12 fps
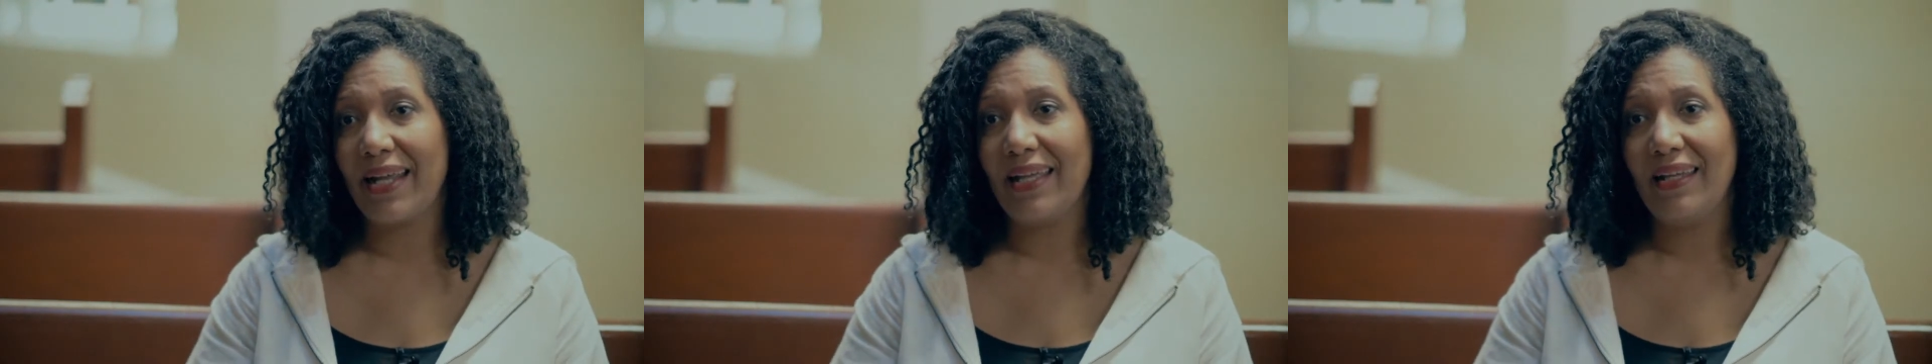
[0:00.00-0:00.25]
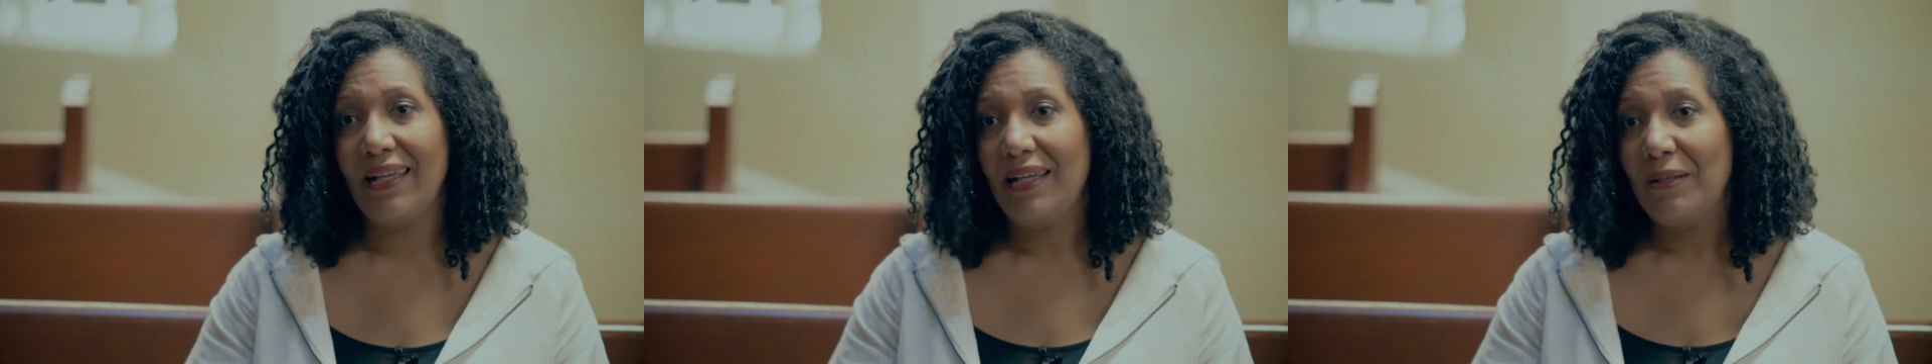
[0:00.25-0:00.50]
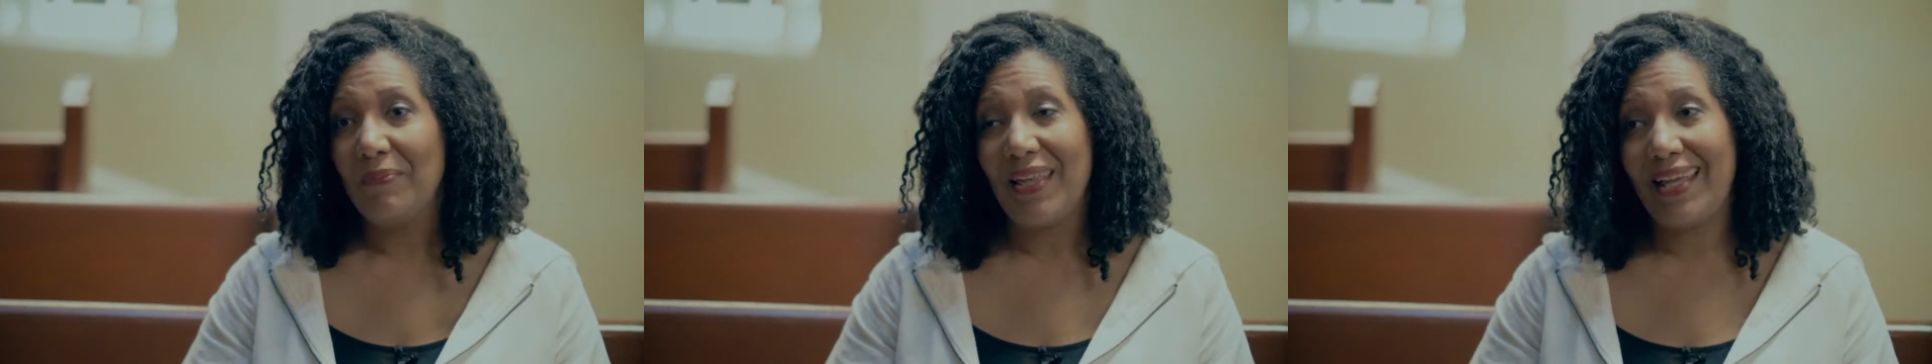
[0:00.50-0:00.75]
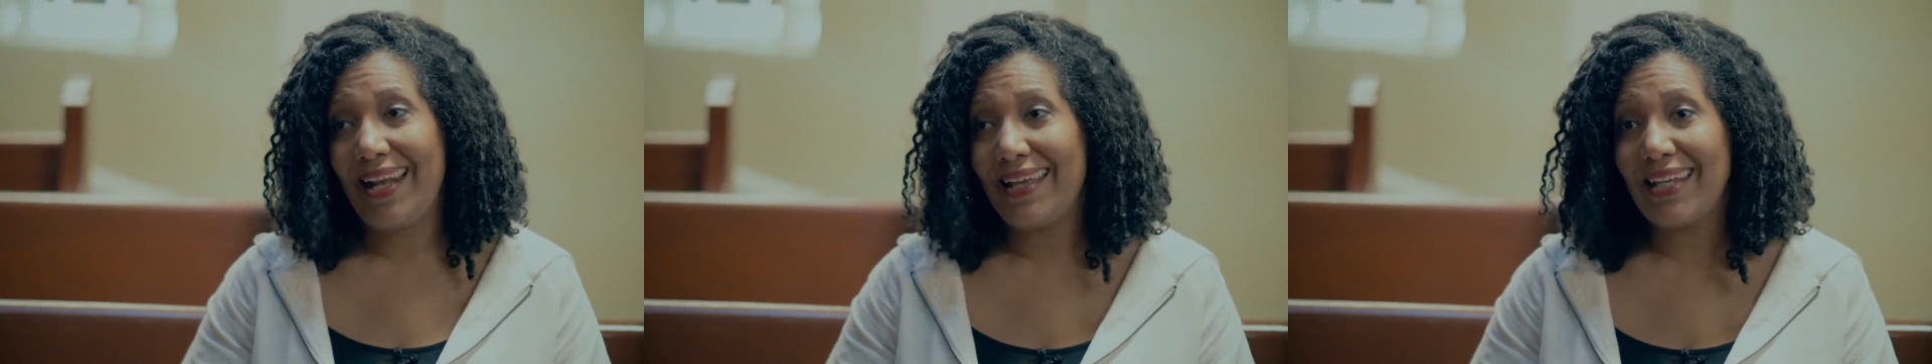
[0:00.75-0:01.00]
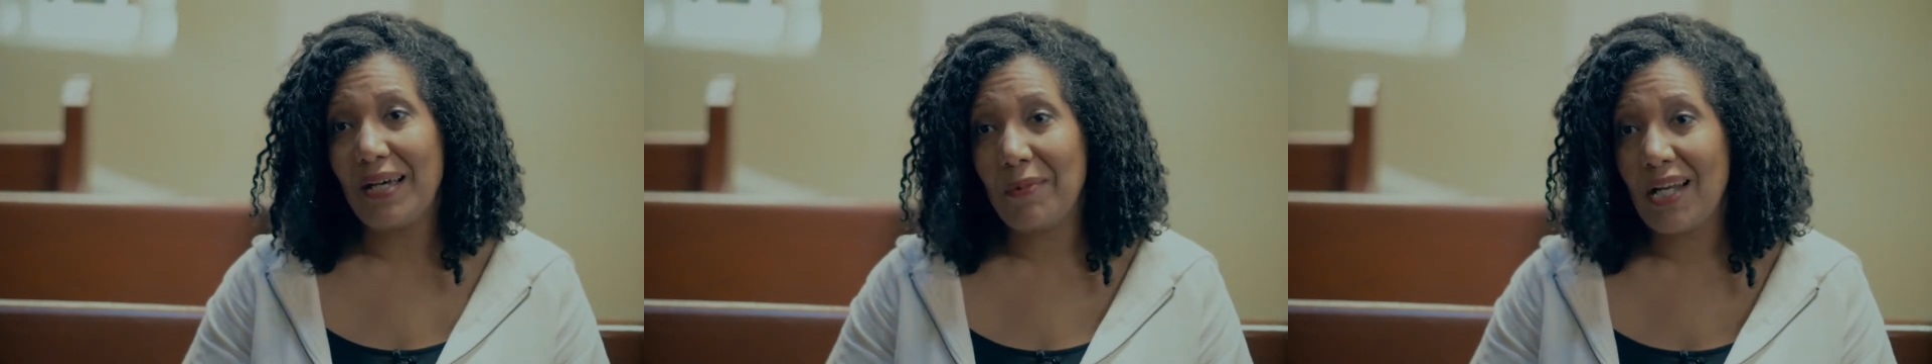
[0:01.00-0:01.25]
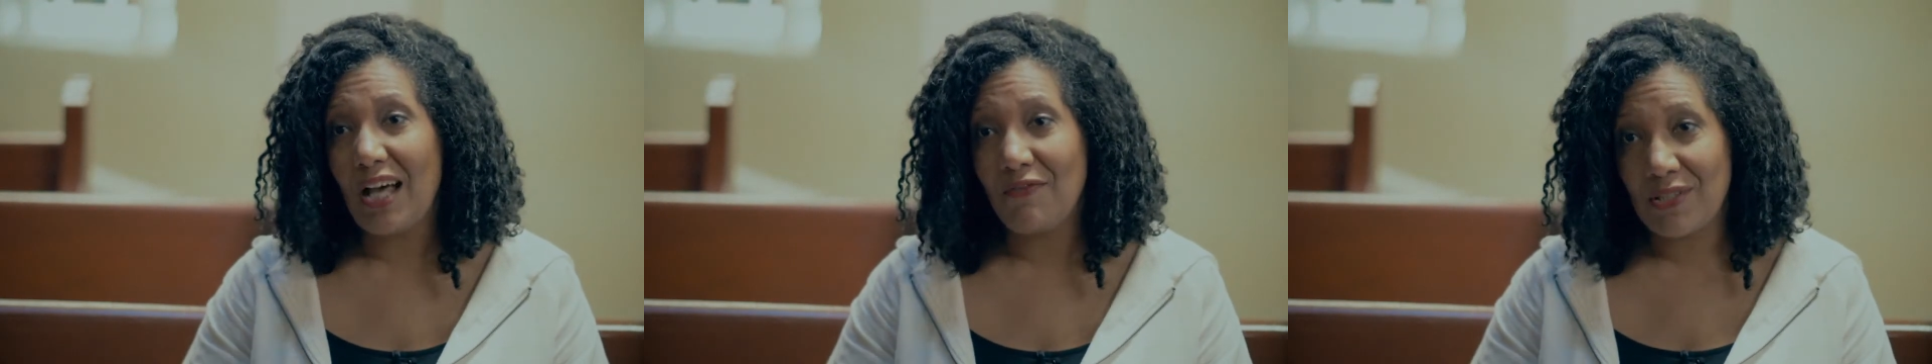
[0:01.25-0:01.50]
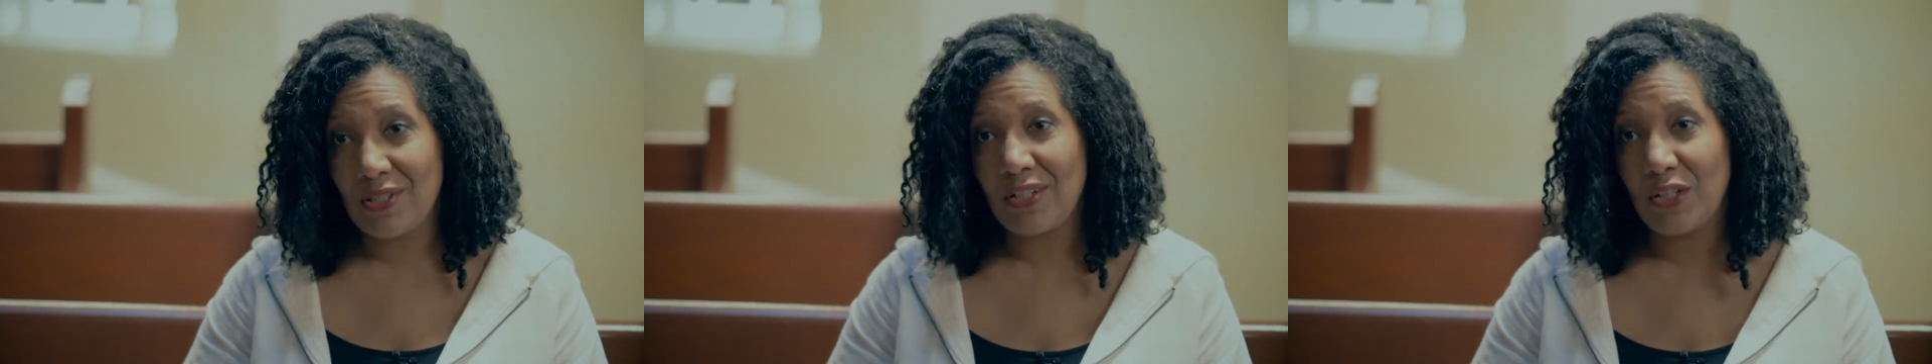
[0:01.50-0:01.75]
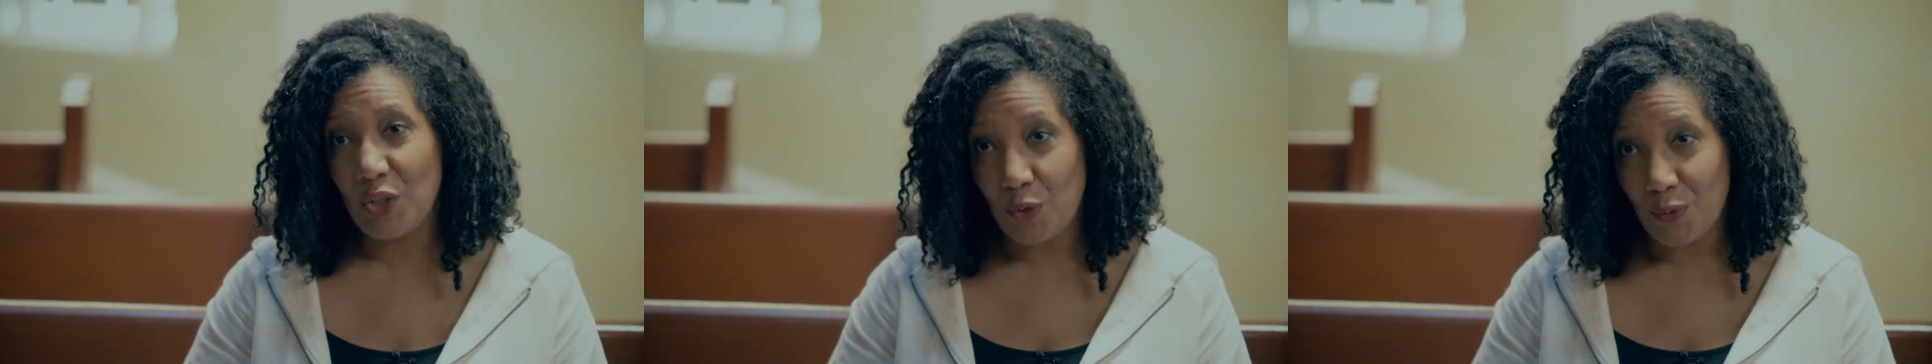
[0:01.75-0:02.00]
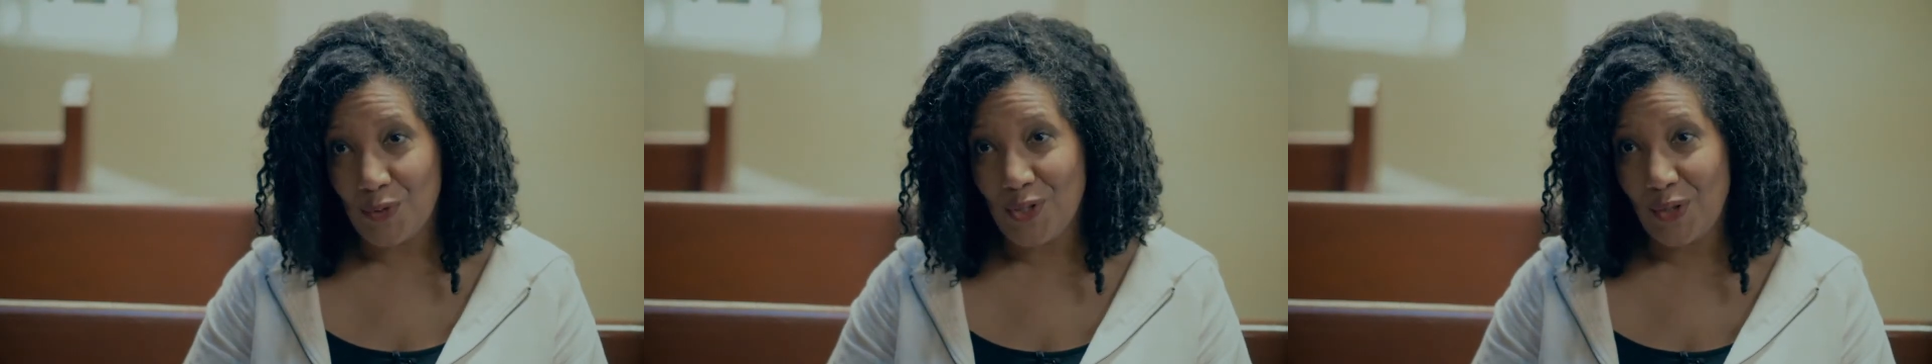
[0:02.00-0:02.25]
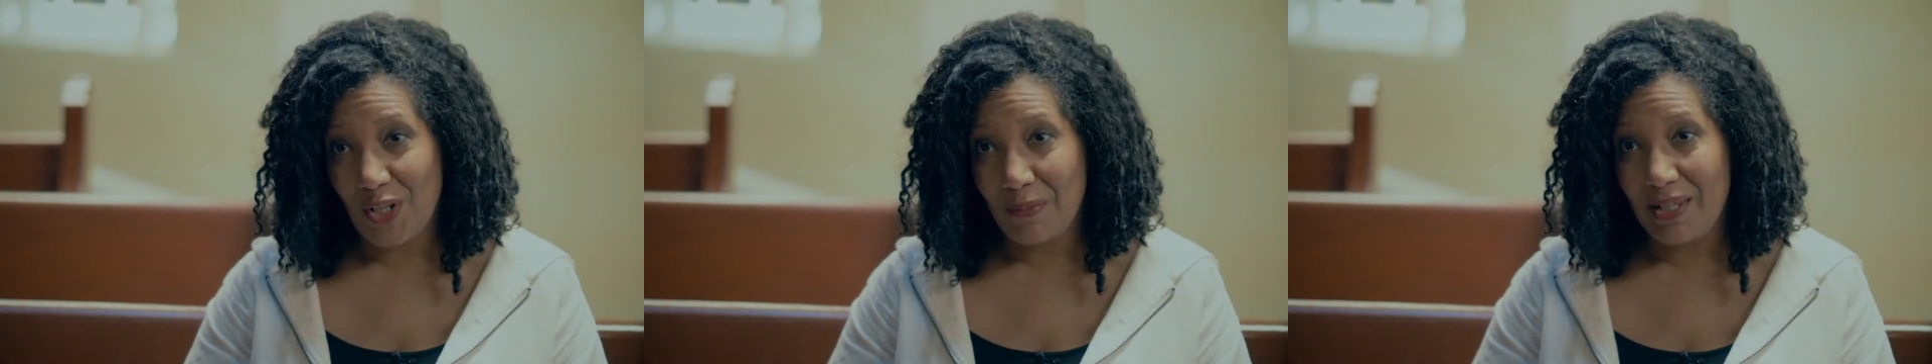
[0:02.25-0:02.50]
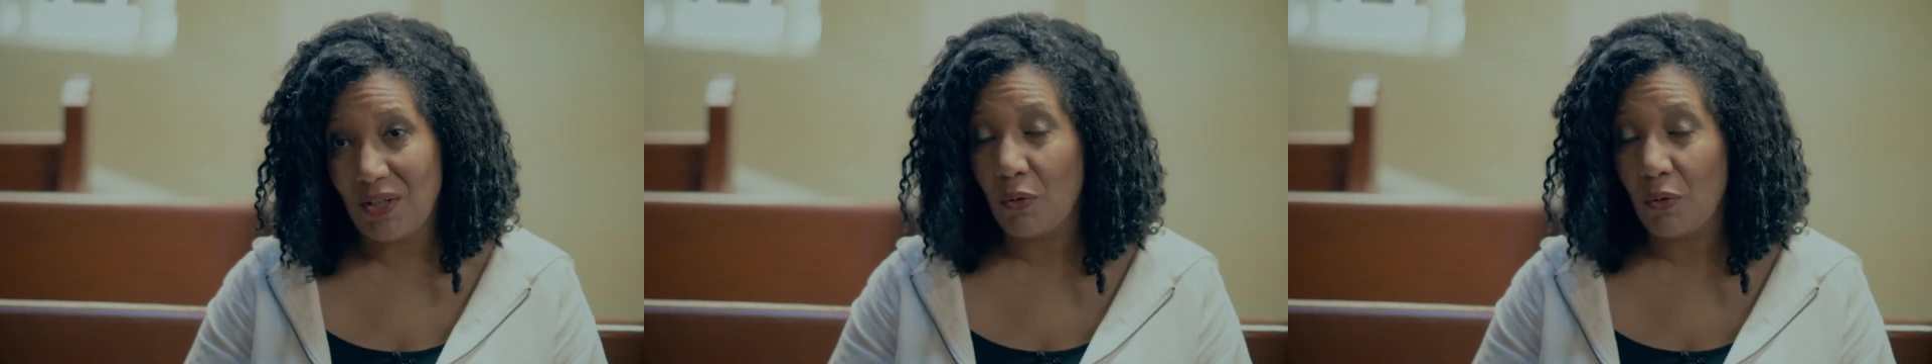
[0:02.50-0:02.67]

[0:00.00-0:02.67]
ain't coming off as good news, you know what I mean?